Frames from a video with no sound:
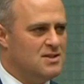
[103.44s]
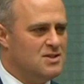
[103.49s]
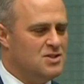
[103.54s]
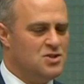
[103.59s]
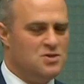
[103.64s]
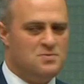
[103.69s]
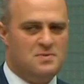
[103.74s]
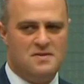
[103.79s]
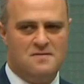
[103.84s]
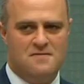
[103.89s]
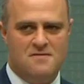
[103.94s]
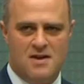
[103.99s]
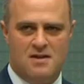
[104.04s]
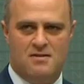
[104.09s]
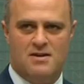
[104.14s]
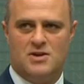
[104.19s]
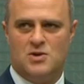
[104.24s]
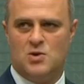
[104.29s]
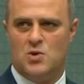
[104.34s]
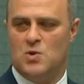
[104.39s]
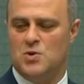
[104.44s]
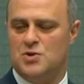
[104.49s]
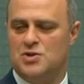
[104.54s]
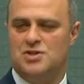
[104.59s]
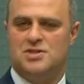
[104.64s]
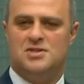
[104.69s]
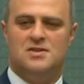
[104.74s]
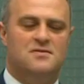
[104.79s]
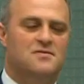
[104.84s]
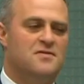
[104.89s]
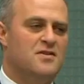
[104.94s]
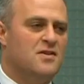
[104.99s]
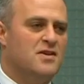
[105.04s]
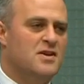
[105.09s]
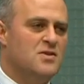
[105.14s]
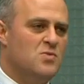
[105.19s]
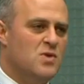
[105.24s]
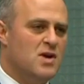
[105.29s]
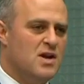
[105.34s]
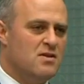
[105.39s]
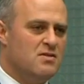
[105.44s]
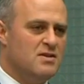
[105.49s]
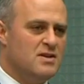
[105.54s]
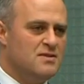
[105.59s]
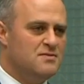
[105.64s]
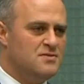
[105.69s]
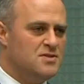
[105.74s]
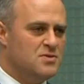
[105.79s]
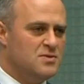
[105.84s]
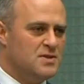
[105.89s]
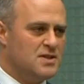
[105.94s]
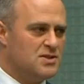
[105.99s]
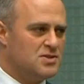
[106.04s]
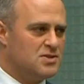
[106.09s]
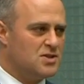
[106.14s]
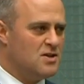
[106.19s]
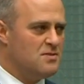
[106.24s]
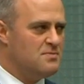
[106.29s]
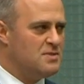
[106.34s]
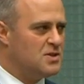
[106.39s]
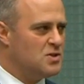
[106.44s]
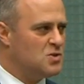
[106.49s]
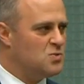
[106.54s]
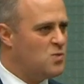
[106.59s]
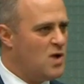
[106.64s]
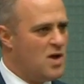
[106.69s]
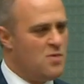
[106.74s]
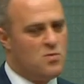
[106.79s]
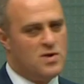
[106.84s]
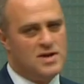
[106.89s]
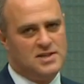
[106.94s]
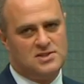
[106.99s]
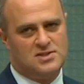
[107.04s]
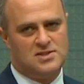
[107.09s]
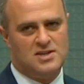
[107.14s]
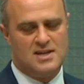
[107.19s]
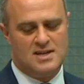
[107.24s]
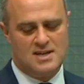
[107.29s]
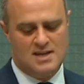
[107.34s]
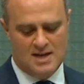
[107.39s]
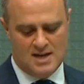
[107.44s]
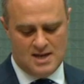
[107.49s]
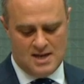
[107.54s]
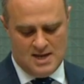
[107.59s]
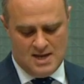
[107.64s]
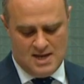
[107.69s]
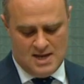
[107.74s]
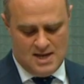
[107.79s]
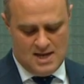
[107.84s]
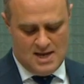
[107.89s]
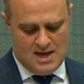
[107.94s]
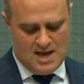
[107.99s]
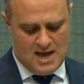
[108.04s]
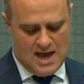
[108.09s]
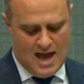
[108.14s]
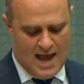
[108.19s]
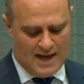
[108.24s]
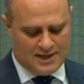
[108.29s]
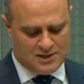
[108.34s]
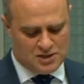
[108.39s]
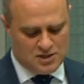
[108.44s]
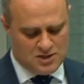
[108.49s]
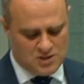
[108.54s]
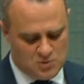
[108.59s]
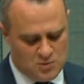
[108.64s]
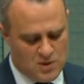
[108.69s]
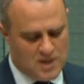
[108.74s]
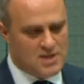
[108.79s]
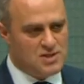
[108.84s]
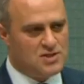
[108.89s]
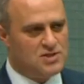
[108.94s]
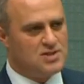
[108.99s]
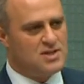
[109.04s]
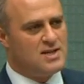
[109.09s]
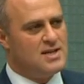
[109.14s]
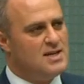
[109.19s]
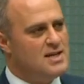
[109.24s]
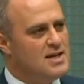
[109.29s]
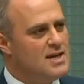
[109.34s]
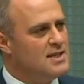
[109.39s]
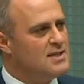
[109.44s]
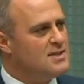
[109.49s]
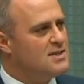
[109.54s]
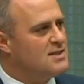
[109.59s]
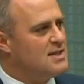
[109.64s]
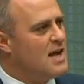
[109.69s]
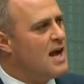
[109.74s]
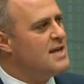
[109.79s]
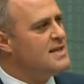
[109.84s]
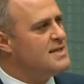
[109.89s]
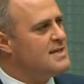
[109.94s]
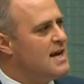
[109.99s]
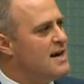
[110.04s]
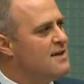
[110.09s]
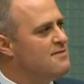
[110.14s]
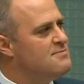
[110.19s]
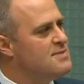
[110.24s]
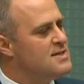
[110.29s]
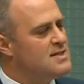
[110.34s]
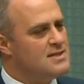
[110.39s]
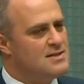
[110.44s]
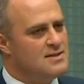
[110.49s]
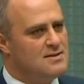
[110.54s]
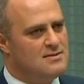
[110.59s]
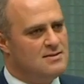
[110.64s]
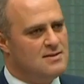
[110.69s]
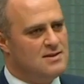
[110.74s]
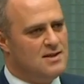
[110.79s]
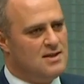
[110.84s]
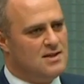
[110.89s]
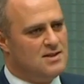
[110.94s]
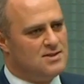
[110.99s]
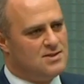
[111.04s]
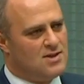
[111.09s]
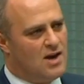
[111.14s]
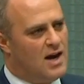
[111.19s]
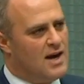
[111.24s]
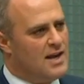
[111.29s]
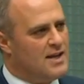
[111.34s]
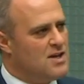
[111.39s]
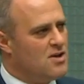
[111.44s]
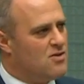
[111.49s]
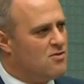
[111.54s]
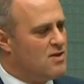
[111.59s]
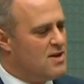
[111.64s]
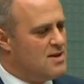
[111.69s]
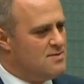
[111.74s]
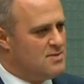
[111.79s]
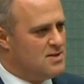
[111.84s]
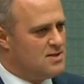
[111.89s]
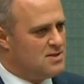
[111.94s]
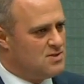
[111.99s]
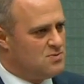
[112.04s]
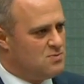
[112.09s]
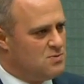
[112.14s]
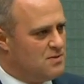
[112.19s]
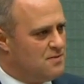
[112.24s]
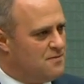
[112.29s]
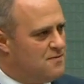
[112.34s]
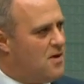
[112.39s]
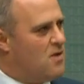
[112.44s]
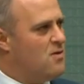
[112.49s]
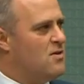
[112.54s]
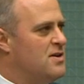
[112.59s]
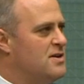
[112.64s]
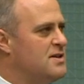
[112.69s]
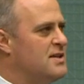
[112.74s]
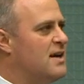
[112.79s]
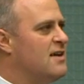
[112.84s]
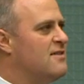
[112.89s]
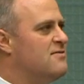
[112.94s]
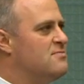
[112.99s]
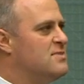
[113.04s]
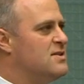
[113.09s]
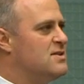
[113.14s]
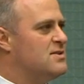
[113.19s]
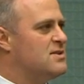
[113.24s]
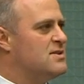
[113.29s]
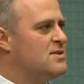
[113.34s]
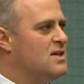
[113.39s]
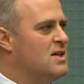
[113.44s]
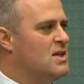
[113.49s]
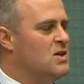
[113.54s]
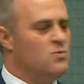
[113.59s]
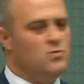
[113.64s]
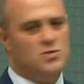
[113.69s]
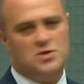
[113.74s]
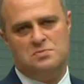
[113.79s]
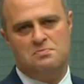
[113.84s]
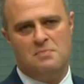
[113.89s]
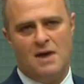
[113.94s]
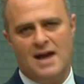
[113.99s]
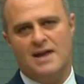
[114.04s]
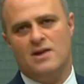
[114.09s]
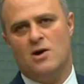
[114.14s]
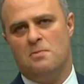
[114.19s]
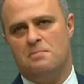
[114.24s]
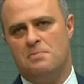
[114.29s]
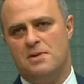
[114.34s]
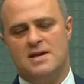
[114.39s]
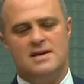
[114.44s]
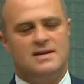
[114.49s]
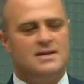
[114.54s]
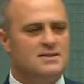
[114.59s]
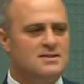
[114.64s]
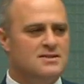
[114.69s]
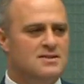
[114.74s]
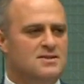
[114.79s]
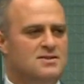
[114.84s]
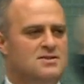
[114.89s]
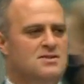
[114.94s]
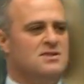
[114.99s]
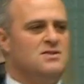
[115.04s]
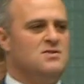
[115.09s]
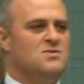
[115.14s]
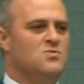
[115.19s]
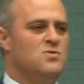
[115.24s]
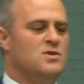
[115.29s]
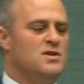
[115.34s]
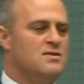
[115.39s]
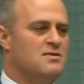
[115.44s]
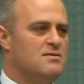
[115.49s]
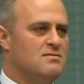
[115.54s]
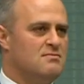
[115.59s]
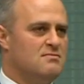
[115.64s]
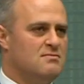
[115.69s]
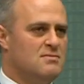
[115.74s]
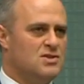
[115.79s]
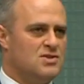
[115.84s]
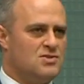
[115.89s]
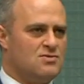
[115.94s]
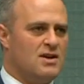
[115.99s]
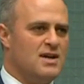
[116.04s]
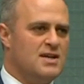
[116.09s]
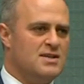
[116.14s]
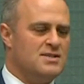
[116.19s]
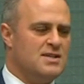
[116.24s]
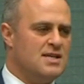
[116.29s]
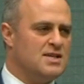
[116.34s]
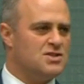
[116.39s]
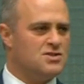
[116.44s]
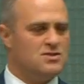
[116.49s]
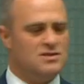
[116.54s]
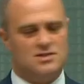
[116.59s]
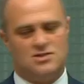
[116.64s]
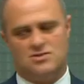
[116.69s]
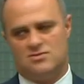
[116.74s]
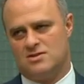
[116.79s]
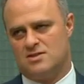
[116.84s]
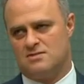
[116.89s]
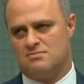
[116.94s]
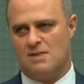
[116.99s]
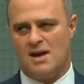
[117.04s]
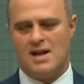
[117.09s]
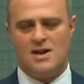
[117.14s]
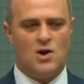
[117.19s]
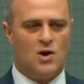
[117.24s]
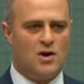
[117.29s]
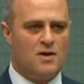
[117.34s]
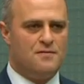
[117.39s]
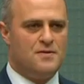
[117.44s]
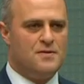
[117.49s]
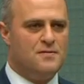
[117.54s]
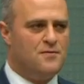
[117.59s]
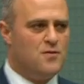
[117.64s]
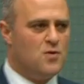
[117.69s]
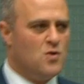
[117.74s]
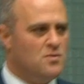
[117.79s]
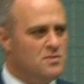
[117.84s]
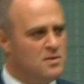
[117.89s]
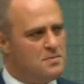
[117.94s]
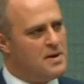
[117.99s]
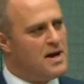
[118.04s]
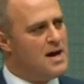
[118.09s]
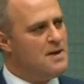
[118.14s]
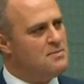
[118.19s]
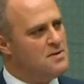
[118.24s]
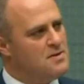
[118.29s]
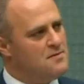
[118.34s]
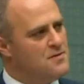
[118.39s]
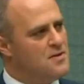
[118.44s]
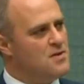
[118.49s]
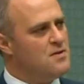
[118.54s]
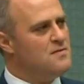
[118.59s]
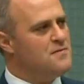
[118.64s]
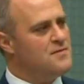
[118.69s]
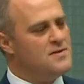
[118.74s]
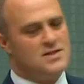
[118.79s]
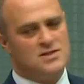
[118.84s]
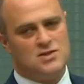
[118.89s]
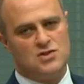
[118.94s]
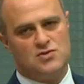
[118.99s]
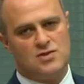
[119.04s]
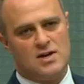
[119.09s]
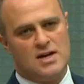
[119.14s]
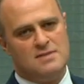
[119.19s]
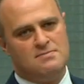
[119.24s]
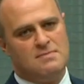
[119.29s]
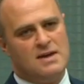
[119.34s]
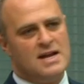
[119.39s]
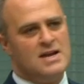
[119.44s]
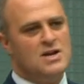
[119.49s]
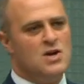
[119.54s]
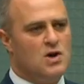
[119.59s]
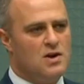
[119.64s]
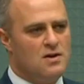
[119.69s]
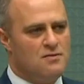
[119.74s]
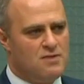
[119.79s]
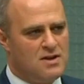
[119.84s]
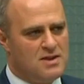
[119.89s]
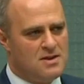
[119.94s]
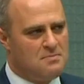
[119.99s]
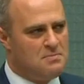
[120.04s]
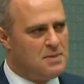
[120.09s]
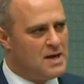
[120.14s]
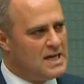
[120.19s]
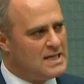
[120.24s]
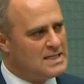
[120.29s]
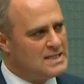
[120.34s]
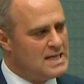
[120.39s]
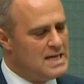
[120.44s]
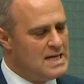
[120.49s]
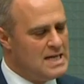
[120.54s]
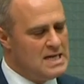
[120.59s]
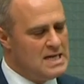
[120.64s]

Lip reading: should be very cautious and very wary of doing so, because when we see actions where you see a state government signing agreements with foreign governments which may not be consistent with Australia's national interests, may not have informed the Department of Foreign Affairs and Trade, may not have run them past